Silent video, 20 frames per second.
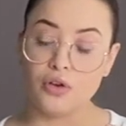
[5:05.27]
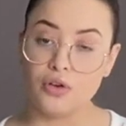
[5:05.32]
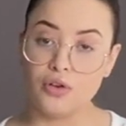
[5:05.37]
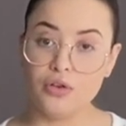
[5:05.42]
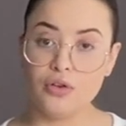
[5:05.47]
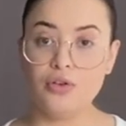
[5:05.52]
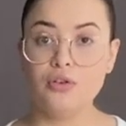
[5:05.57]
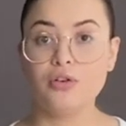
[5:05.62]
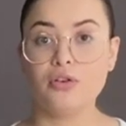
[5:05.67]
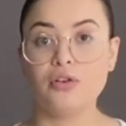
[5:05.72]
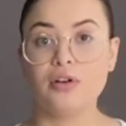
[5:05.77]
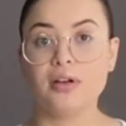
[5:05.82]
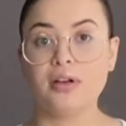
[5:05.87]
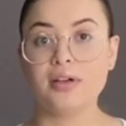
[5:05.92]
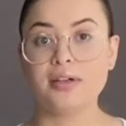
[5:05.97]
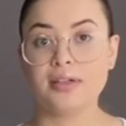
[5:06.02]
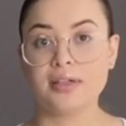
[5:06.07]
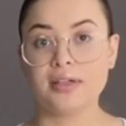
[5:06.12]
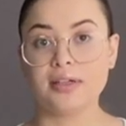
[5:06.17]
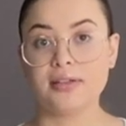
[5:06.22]
you're really
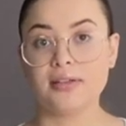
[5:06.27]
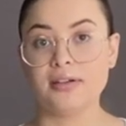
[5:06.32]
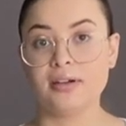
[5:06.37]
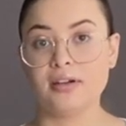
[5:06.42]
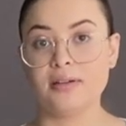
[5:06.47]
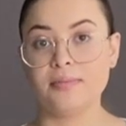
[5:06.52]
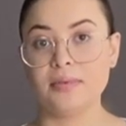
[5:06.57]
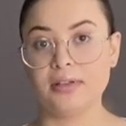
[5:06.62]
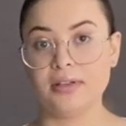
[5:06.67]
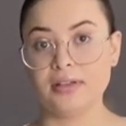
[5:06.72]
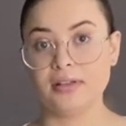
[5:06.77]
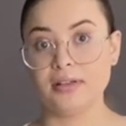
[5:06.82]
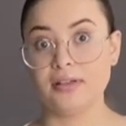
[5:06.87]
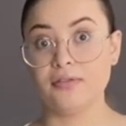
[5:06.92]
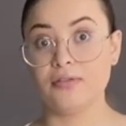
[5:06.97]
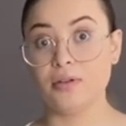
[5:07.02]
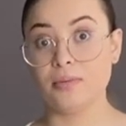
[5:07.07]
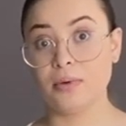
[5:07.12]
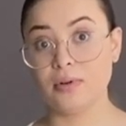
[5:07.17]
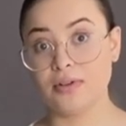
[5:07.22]
gonna get tired of doing this for
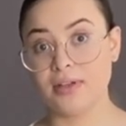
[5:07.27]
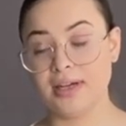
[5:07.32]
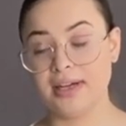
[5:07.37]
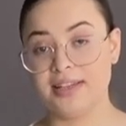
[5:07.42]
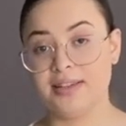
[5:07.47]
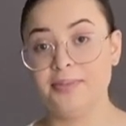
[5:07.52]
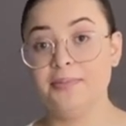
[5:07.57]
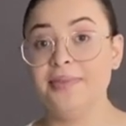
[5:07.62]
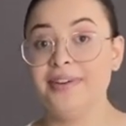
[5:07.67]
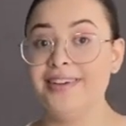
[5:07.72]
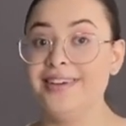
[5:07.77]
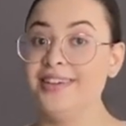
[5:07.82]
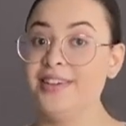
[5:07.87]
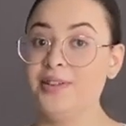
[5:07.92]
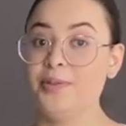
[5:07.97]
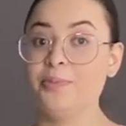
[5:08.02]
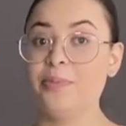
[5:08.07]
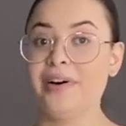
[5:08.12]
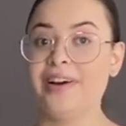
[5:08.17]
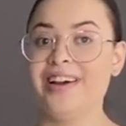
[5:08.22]
about 8 minutes
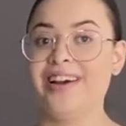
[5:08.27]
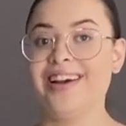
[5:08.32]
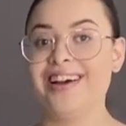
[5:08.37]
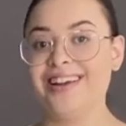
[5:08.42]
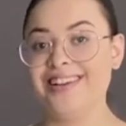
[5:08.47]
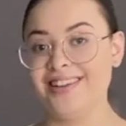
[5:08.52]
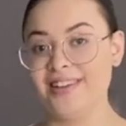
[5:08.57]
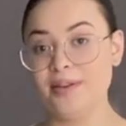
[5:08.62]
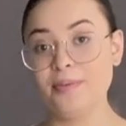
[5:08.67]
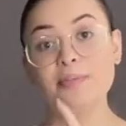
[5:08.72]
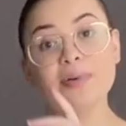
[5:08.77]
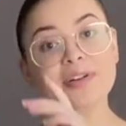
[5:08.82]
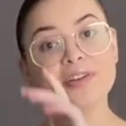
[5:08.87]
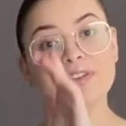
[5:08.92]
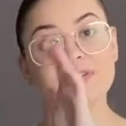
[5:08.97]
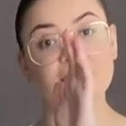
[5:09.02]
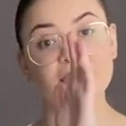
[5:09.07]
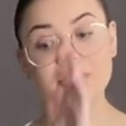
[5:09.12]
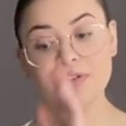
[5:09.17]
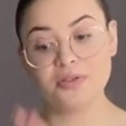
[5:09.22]
by hand. But
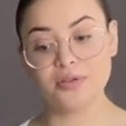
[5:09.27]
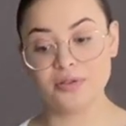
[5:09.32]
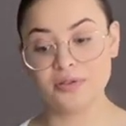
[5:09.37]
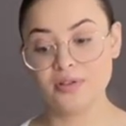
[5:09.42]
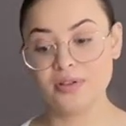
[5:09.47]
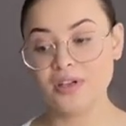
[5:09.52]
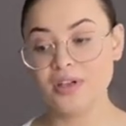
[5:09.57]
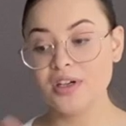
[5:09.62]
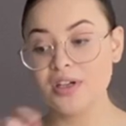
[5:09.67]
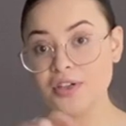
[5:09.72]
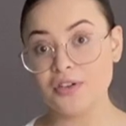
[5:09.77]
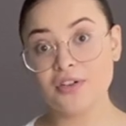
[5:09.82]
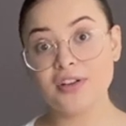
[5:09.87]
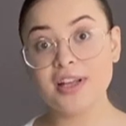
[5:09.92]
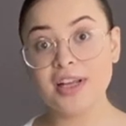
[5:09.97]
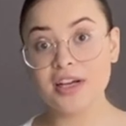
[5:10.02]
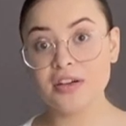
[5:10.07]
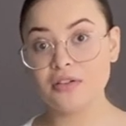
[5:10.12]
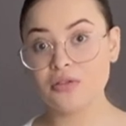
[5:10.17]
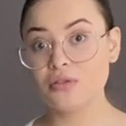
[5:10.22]
if you'd
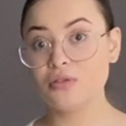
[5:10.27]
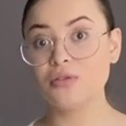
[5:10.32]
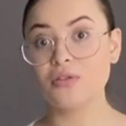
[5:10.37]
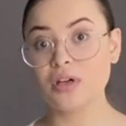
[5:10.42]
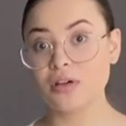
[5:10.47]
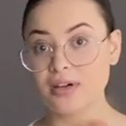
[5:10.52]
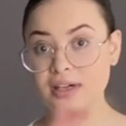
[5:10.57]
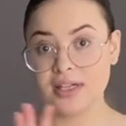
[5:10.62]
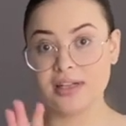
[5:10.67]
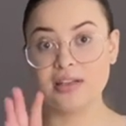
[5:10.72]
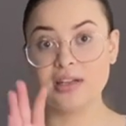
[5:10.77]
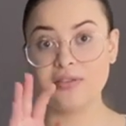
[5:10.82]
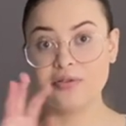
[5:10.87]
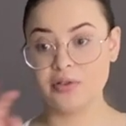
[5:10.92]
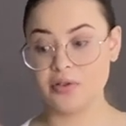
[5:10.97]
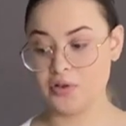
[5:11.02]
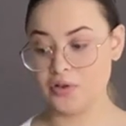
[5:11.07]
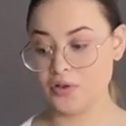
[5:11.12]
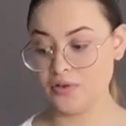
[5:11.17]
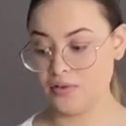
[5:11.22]
like to, go ahead and give it
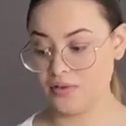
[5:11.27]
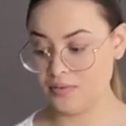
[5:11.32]
a shot.